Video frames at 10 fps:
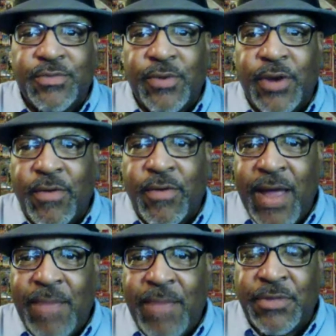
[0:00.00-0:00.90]
We're going to
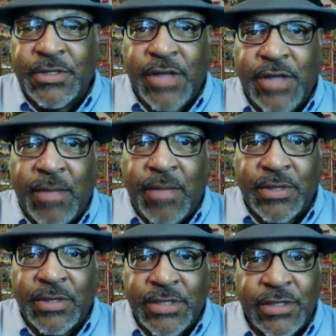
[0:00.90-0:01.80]
wrap this up
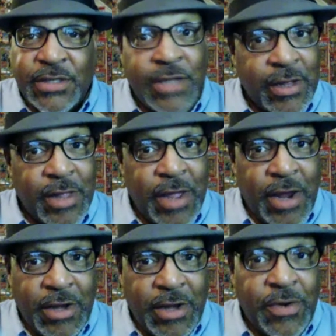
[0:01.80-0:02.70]
because it is getting
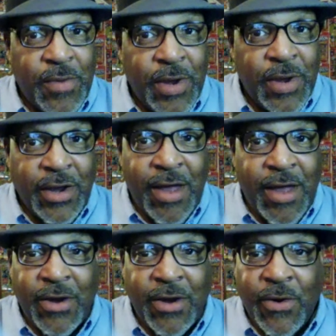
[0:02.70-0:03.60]
late, and you did want to get out
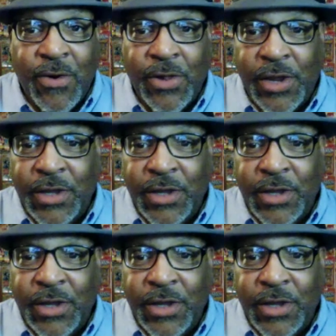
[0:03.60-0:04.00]
of here early.